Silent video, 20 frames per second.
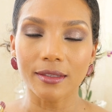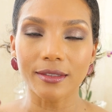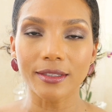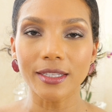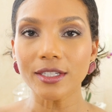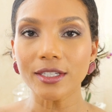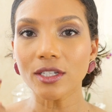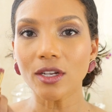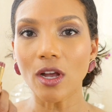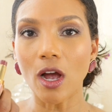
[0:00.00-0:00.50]

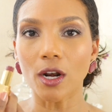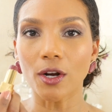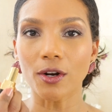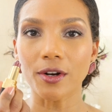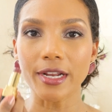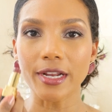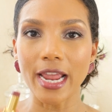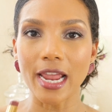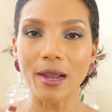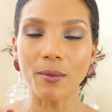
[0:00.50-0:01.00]
This
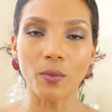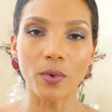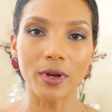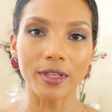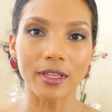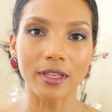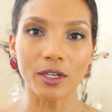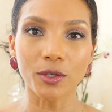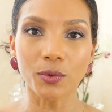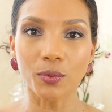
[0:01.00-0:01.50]
color came
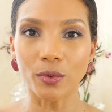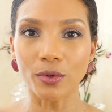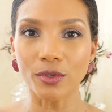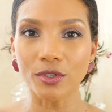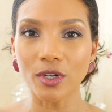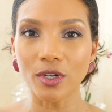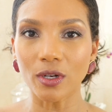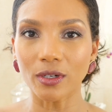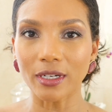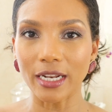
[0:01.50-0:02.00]
with the
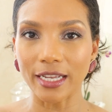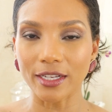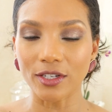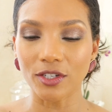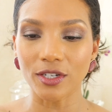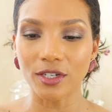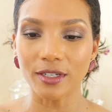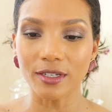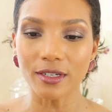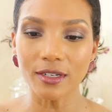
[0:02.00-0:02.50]
cruise
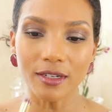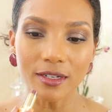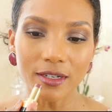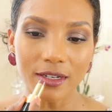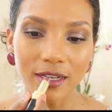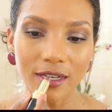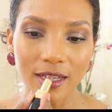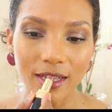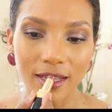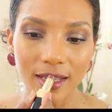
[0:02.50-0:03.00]
collection
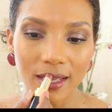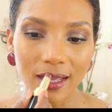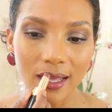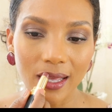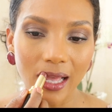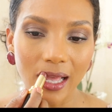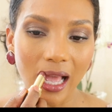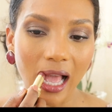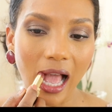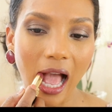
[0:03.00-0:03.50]

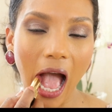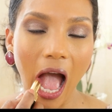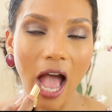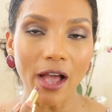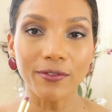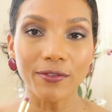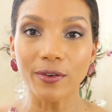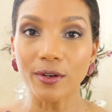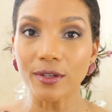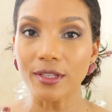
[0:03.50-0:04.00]

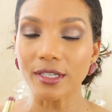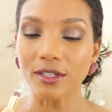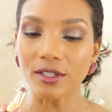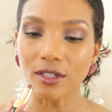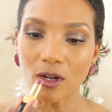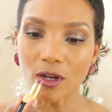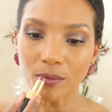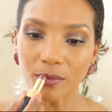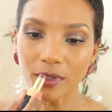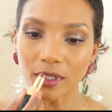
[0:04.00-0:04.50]
for the
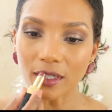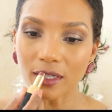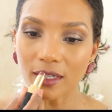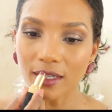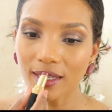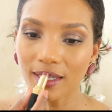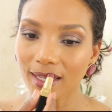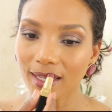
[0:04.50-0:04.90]
summer.